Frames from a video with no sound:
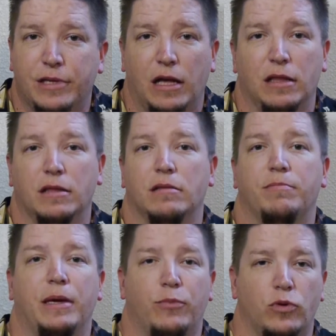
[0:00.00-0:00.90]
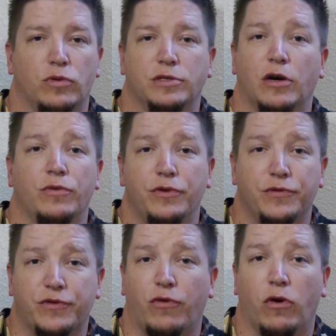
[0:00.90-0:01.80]
tell people don't
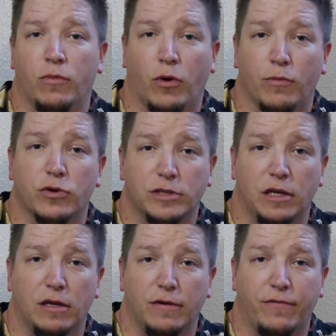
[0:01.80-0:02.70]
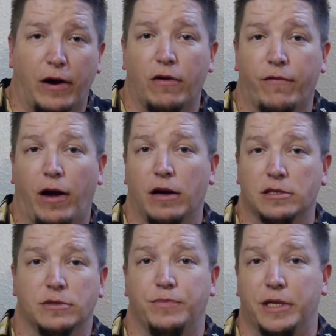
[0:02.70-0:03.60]
use Chrome or Mozilla
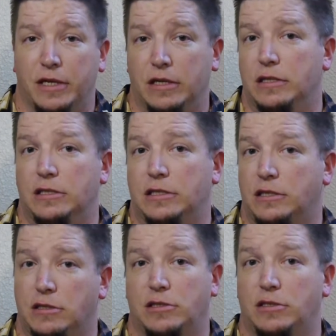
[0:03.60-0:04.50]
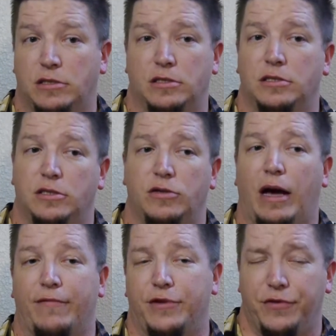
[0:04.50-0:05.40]
Firefox because you
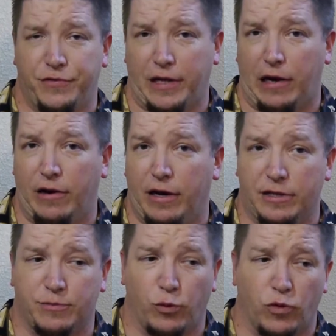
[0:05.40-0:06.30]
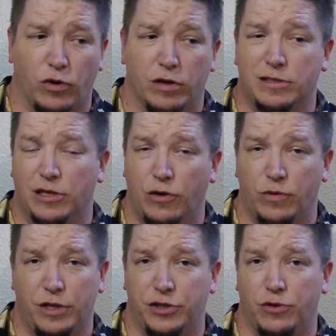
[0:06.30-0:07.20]
have to use Internet Explorer. It's a
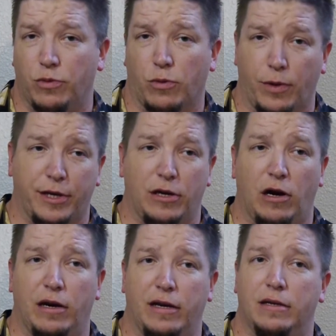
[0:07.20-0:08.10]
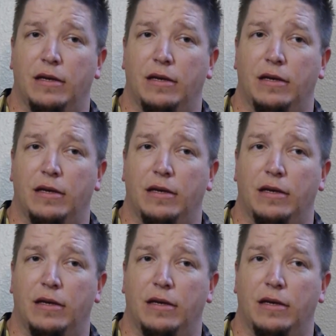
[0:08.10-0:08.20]
known issue. We're working on it,